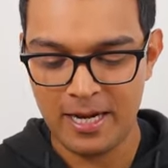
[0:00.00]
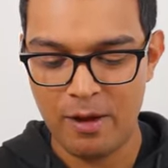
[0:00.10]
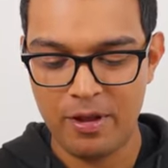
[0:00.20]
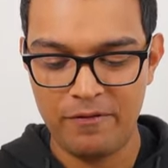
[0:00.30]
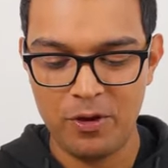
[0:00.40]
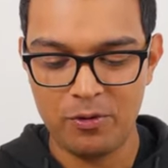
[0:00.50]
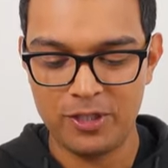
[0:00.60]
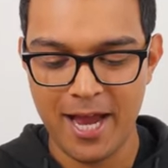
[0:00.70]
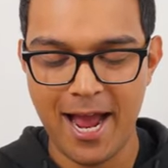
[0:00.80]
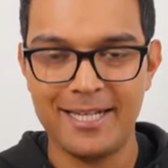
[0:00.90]
Now, if you want
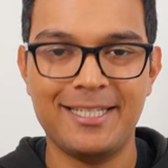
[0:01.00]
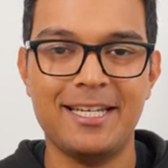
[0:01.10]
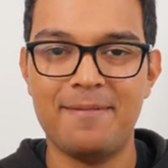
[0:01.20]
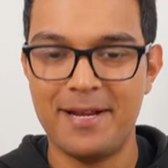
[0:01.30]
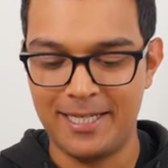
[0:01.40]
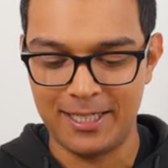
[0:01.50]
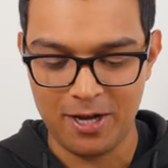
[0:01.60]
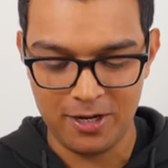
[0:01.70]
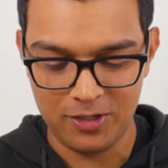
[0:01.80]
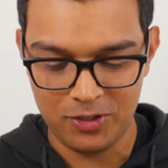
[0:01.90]
to add cinematic
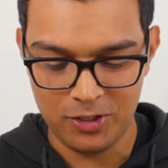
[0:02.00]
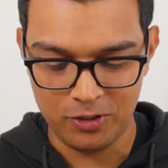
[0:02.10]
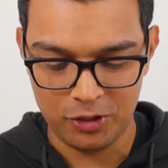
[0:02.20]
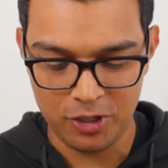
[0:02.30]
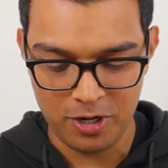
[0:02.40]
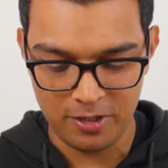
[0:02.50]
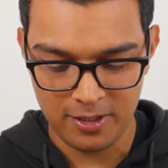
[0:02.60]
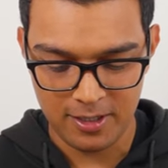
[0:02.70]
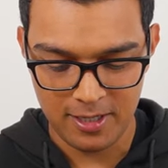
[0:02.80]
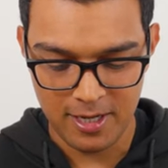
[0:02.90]
colors to your shot,
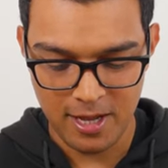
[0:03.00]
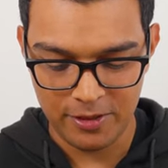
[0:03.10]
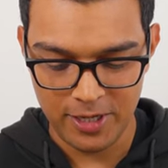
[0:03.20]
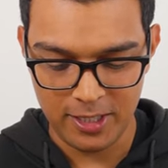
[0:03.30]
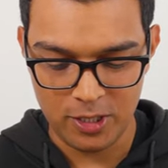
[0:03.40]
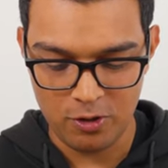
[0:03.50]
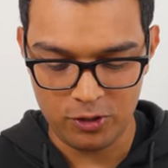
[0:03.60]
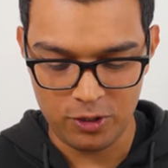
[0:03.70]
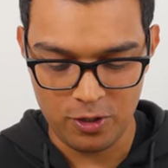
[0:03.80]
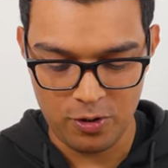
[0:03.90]
then go
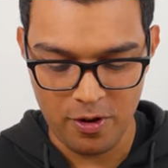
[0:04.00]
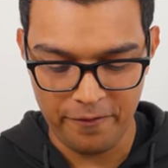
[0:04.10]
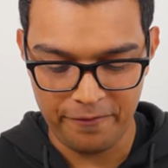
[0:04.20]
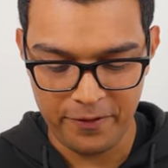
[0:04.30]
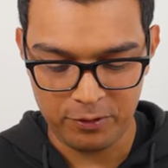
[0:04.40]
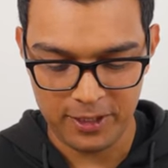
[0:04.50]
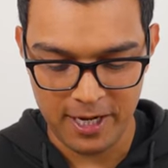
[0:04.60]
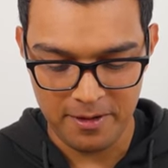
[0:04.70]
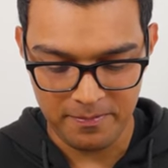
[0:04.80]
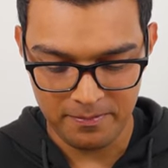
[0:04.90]
to
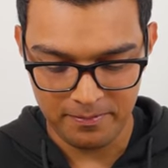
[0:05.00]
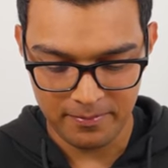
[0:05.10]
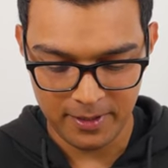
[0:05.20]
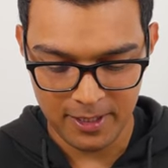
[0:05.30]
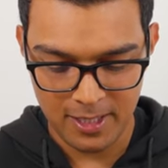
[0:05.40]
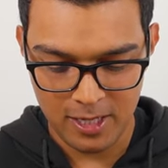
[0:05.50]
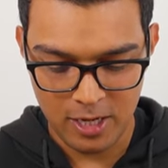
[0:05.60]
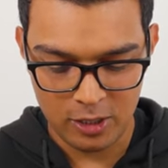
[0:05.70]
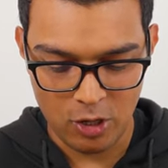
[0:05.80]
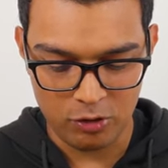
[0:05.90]
Filter,
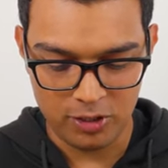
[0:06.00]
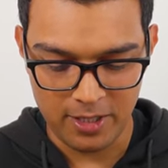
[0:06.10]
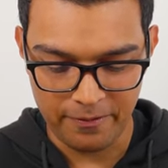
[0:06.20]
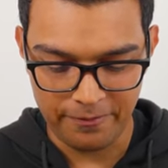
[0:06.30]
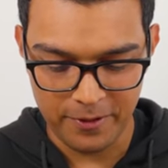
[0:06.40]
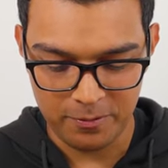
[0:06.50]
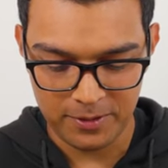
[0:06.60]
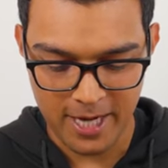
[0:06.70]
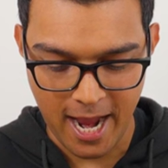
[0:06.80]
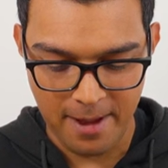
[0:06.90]
go to the Film
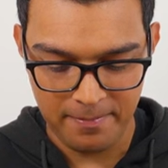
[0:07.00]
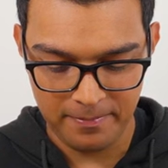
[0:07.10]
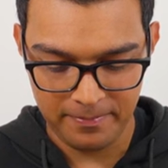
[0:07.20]
tab,